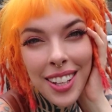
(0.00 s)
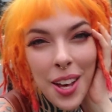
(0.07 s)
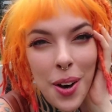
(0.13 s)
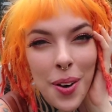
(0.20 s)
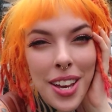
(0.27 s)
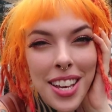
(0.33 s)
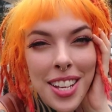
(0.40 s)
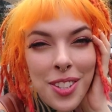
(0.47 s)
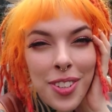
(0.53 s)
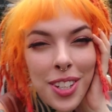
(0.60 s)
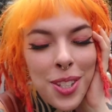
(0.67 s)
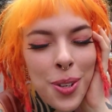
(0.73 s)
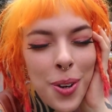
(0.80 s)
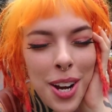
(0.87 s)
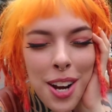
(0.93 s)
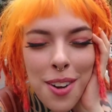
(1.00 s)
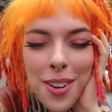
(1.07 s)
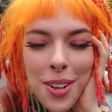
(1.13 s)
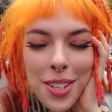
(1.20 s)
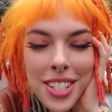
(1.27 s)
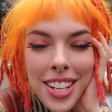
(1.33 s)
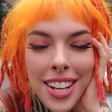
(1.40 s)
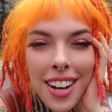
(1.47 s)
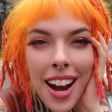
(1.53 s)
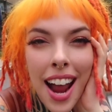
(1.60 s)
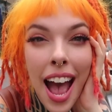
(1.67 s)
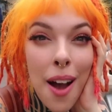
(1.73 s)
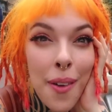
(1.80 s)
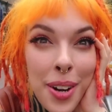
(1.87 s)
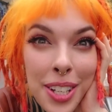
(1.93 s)
Hello, it's Victoria Rose here.
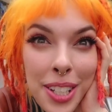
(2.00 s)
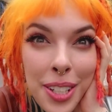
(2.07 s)
How are